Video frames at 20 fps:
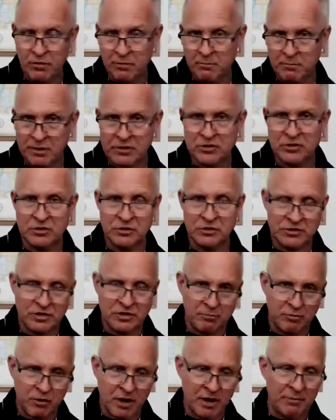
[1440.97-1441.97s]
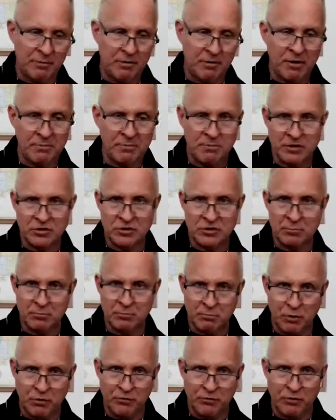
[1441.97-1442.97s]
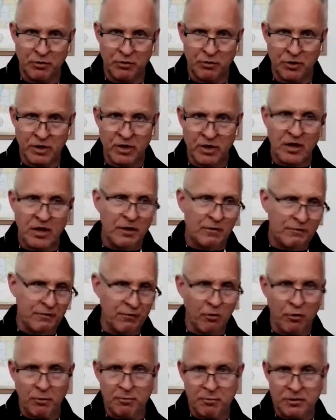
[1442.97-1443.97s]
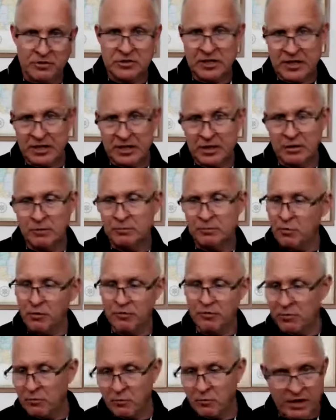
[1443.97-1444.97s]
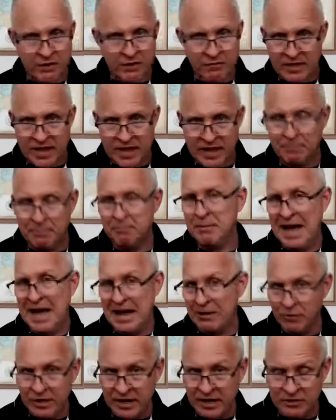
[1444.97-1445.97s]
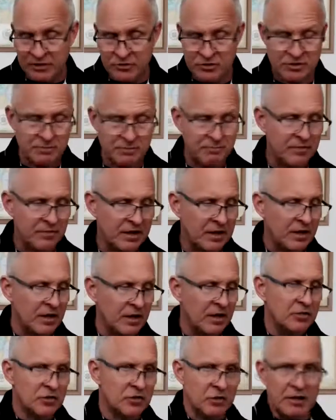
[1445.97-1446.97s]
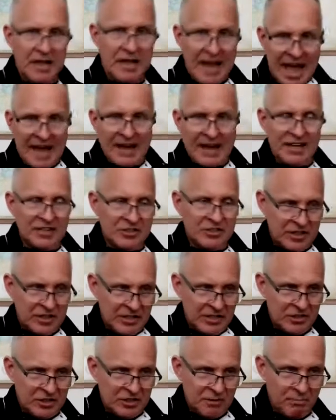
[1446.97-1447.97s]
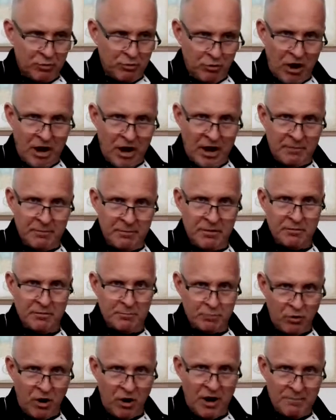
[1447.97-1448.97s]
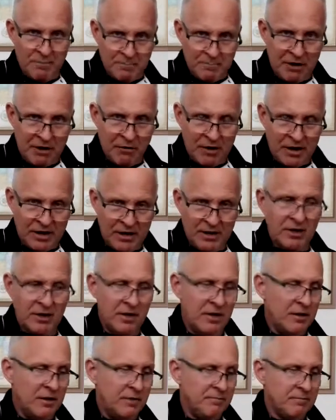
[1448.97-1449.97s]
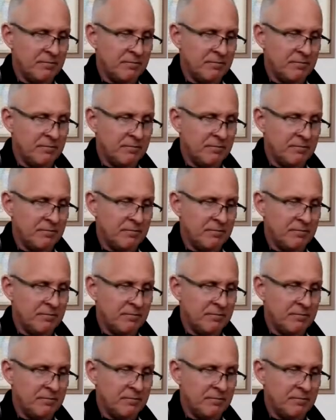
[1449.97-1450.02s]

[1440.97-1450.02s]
or the muscle is the primary muscle mover for a particular movement, whatever that pattern is. So the agonist is the prime primary